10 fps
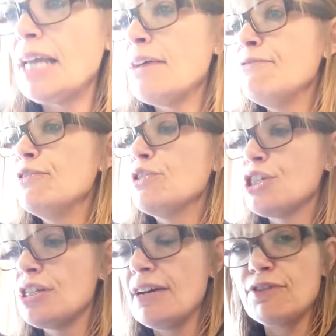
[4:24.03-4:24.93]
I'm
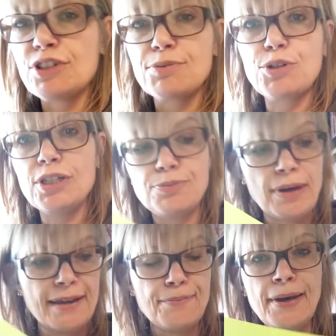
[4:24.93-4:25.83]
fortunate I've got some coloured
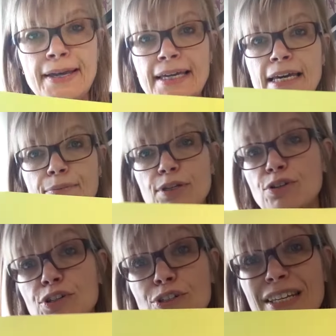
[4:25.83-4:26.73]
paper, but you
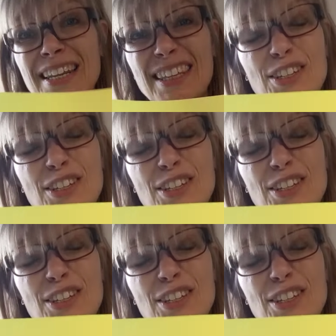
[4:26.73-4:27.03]
can use anything.